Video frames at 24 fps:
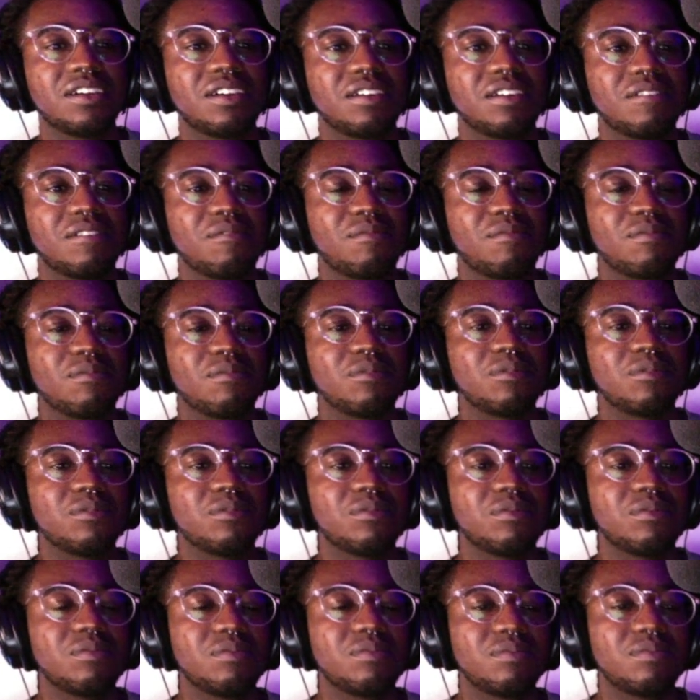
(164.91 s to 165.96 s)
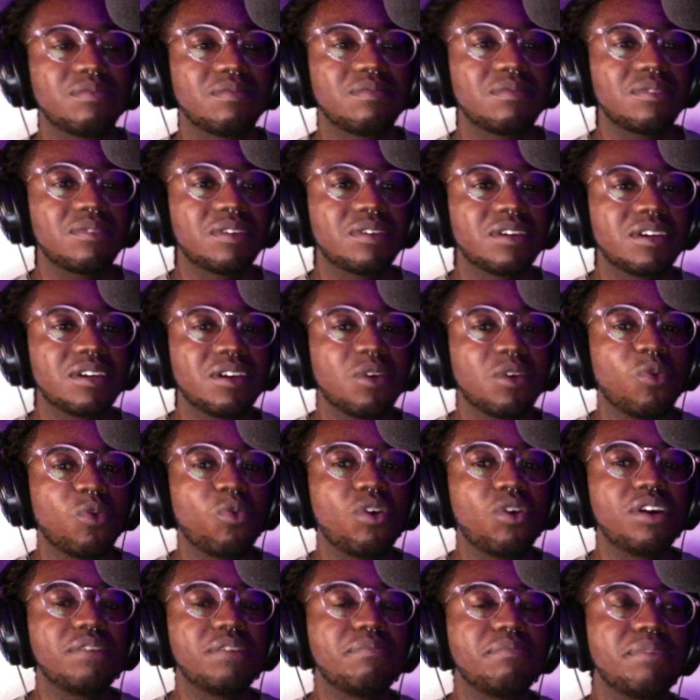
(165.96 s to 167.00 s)
that.
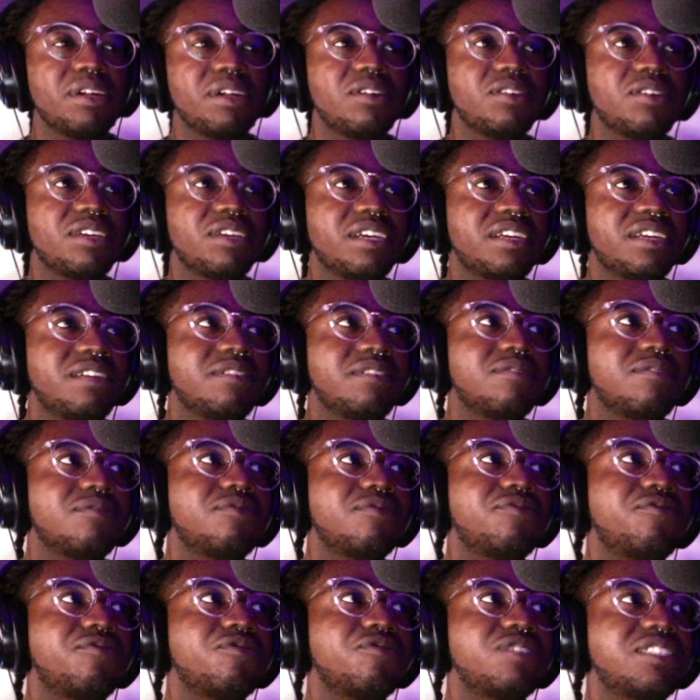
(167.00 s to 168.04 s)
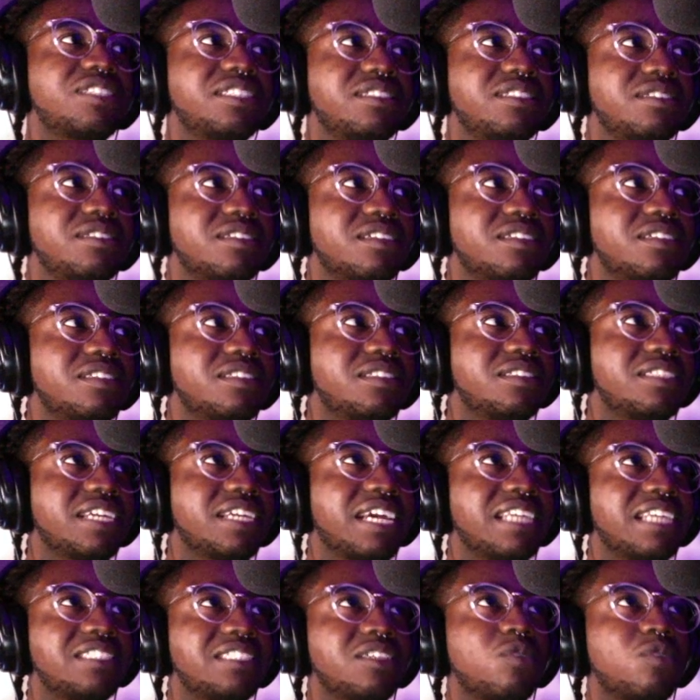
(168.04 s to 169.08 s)
One billion for to
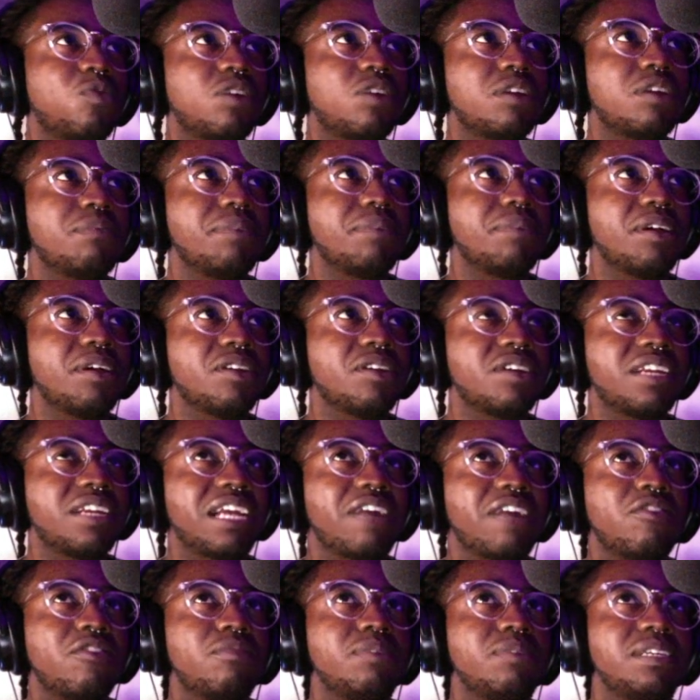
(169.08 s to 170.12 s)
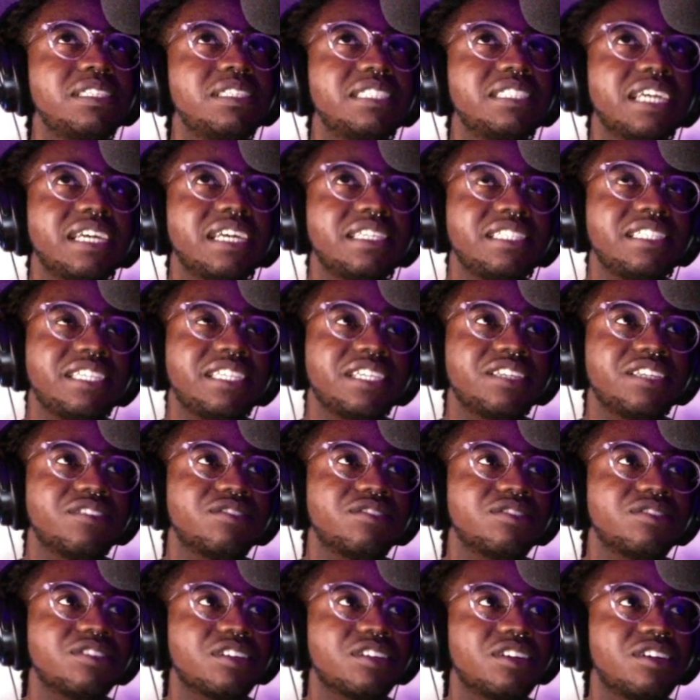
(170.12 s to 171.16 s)
get to one billion, that would be ten
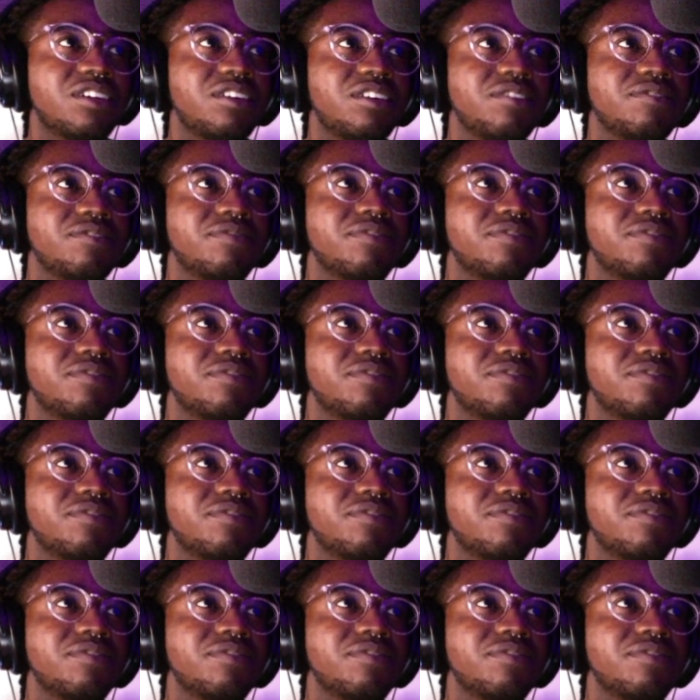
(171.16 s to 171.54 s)
years of a